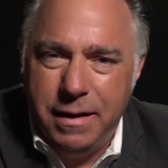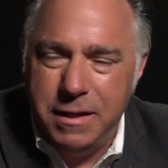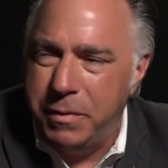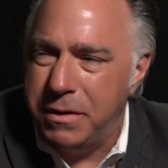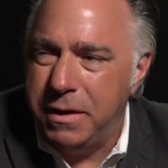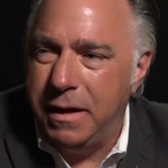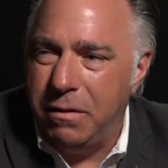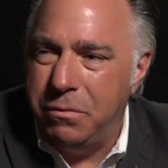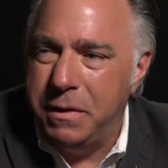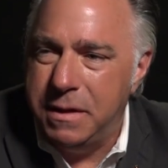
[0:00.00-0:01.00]
Especially
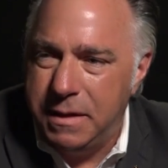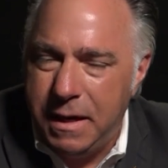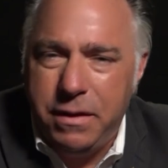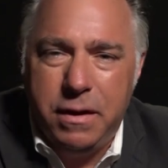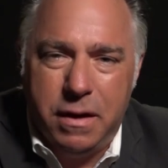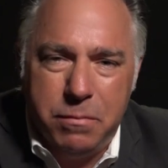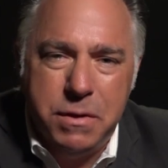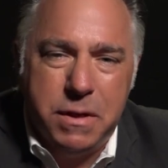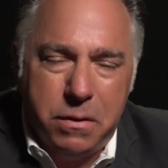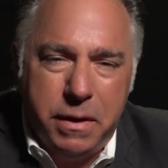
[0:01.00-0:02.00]
now when we see the
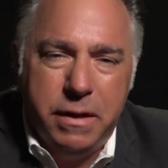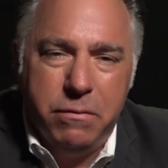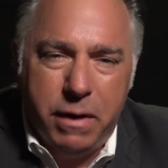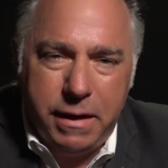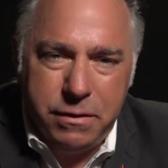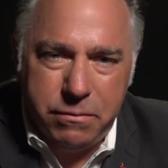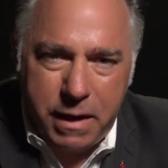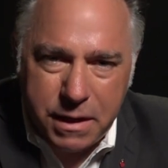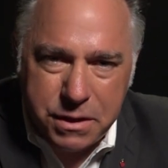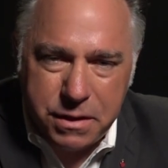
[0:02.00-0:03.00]
numbers going in the right
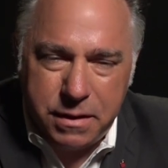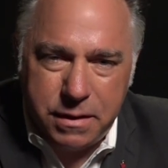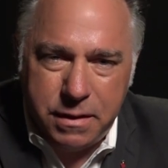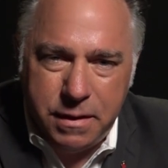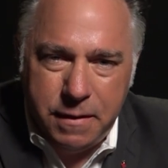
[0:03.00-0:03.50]
direction.